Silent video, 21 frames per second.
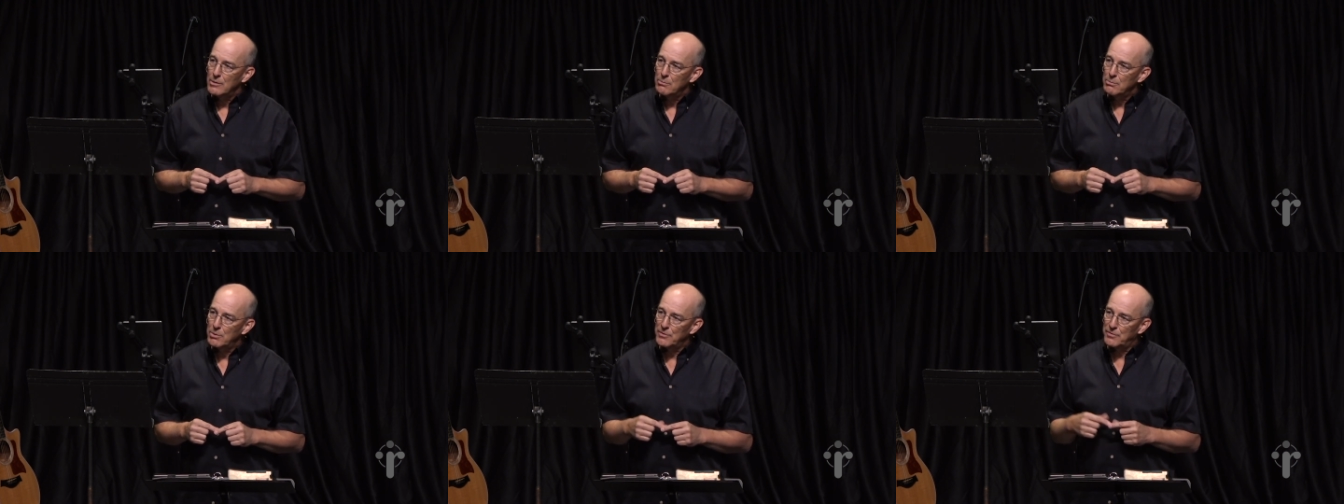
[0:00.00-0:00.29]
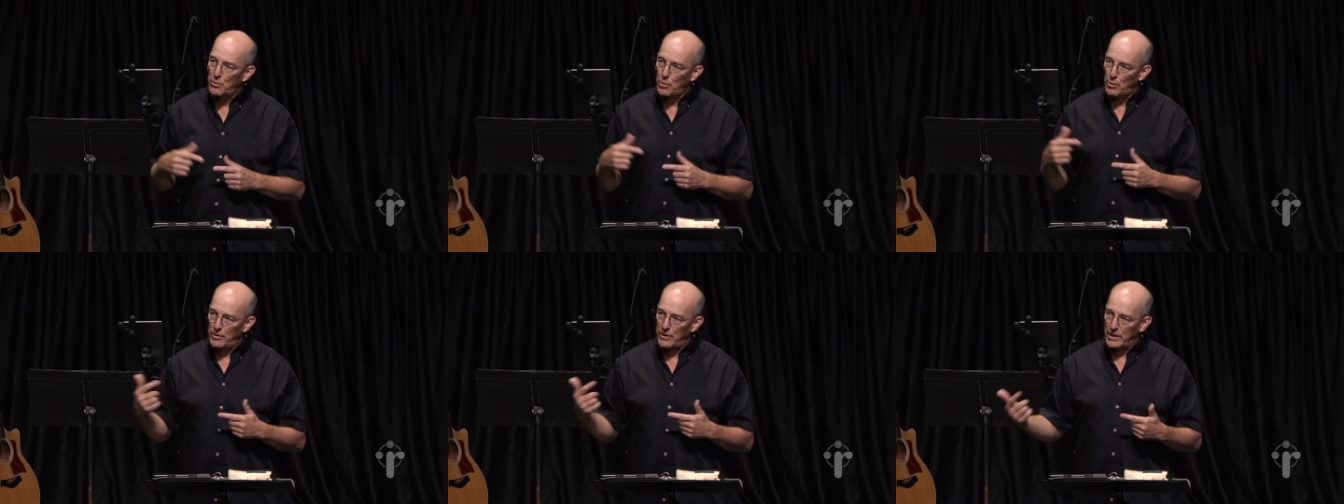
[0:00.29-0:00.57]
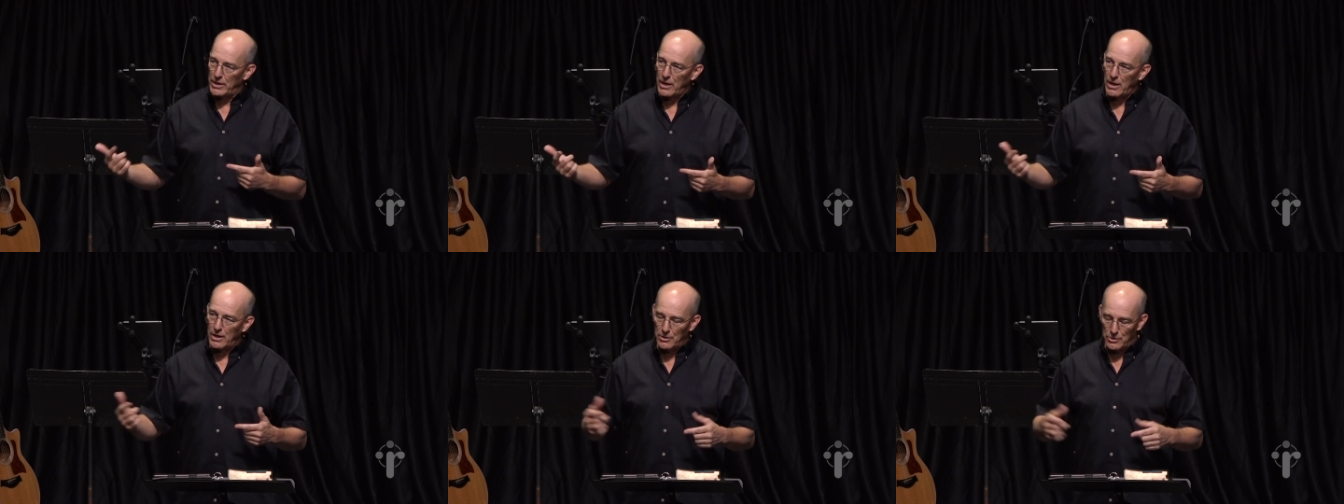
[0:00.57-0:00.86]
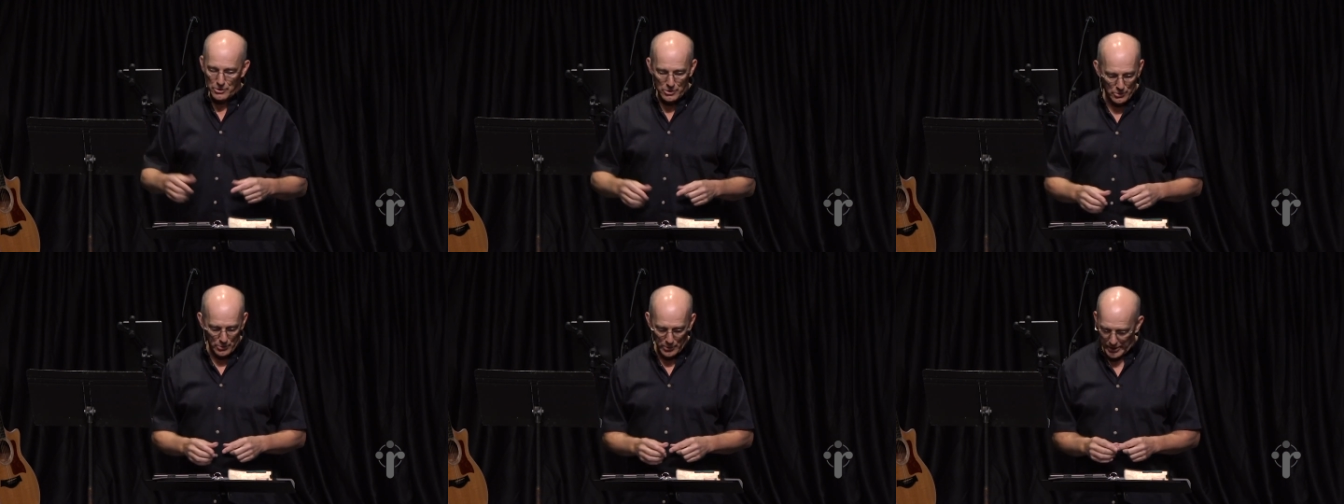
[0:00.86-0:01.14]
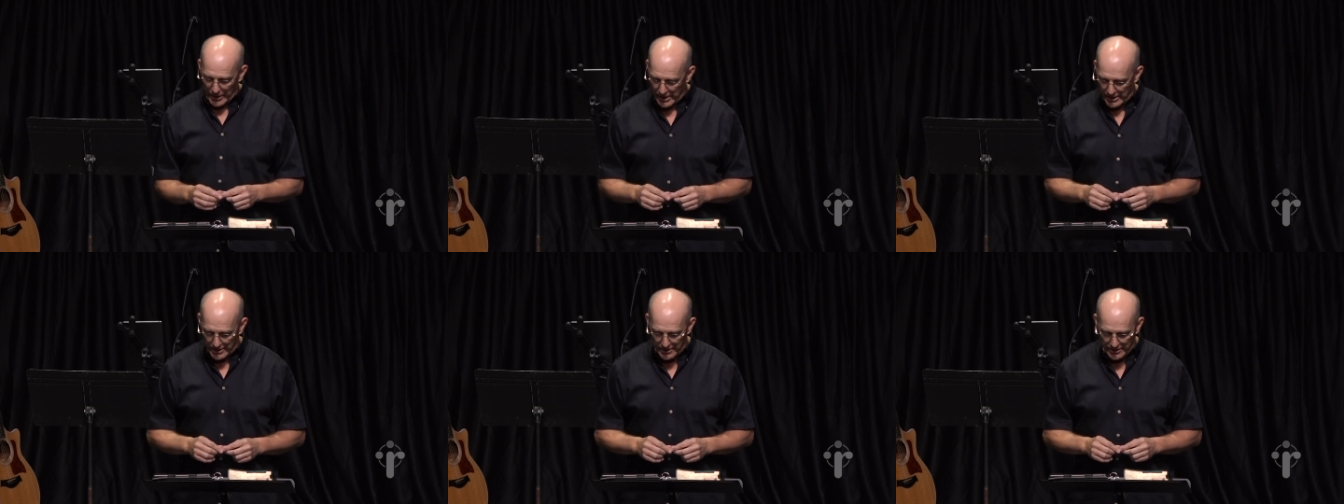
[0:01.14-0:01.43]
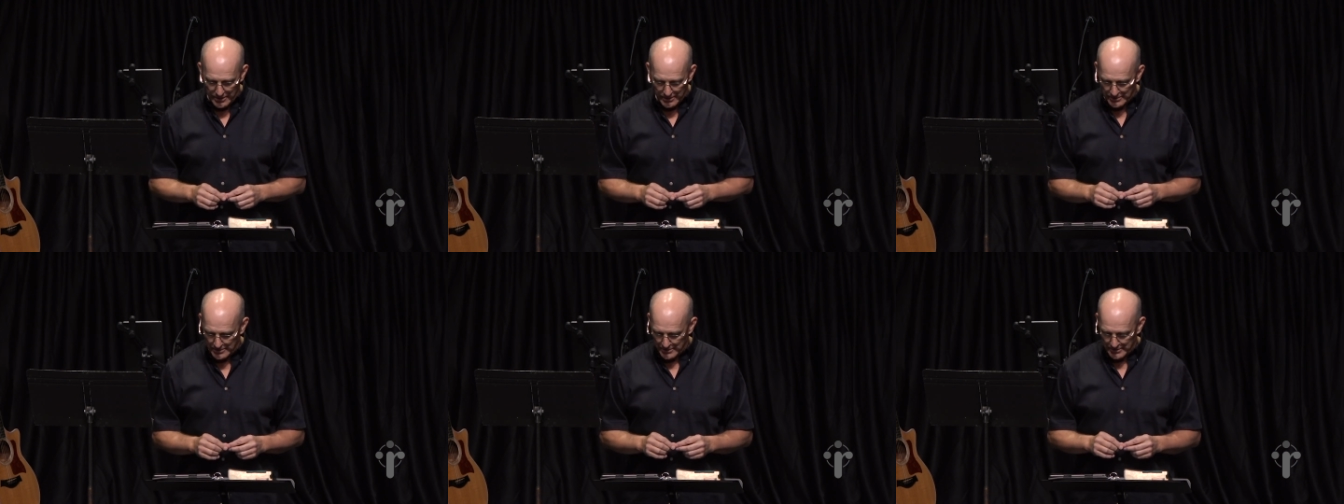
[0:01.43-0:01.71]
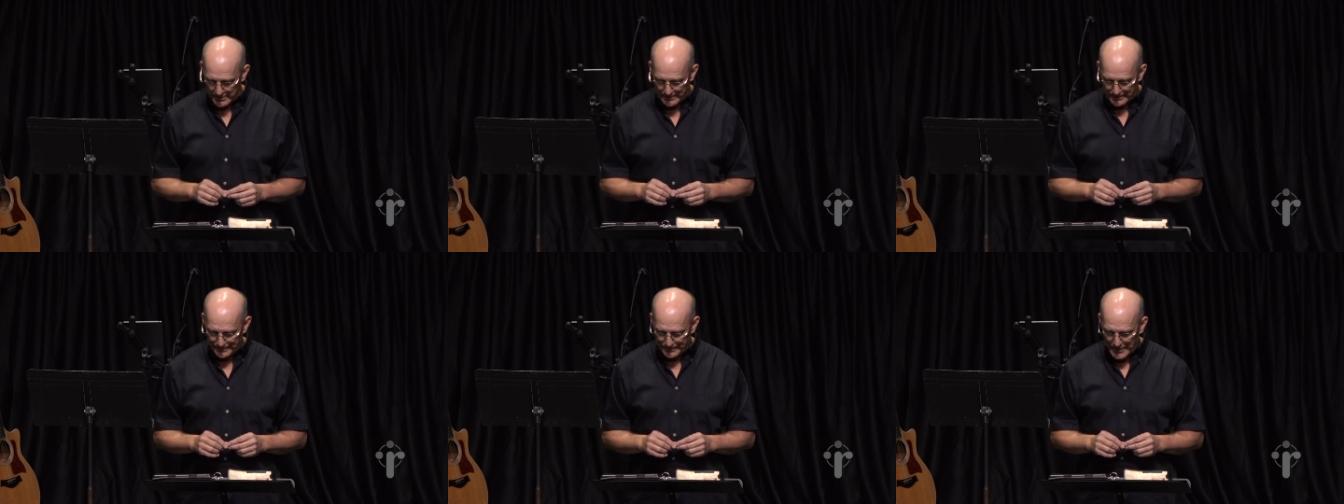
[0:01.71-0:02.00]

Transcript: before the God who created us.